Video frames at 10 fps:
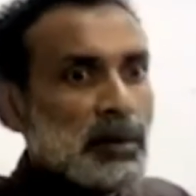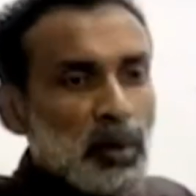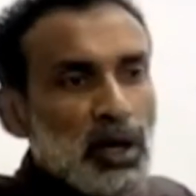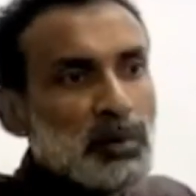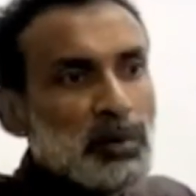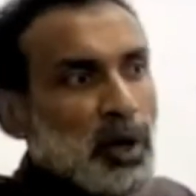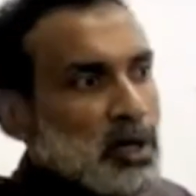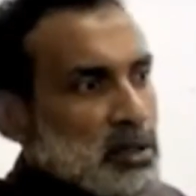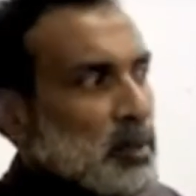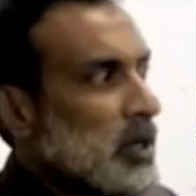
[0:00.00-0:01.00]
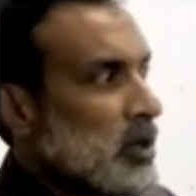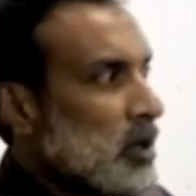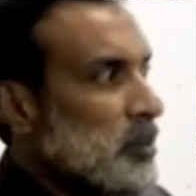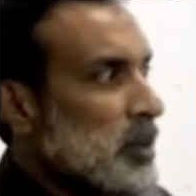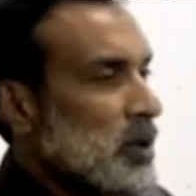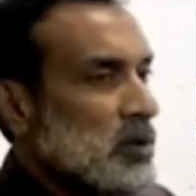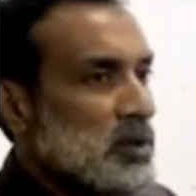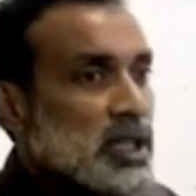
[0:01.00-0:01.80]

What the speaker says: and boiling points of ionic compound.